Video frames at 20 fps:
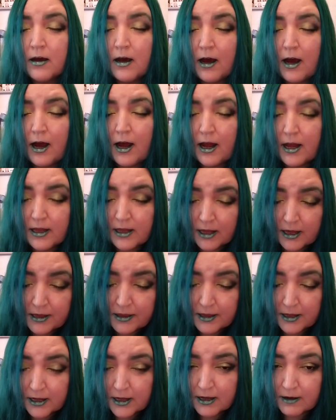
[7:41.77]
and I
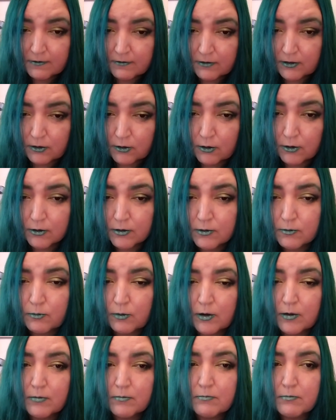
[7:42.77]
think I've lost
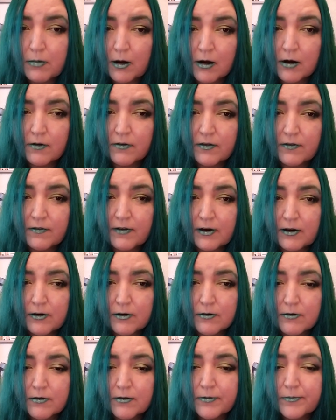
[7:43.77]
one part of the
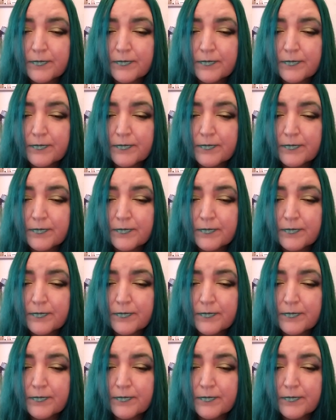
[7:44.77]
filters.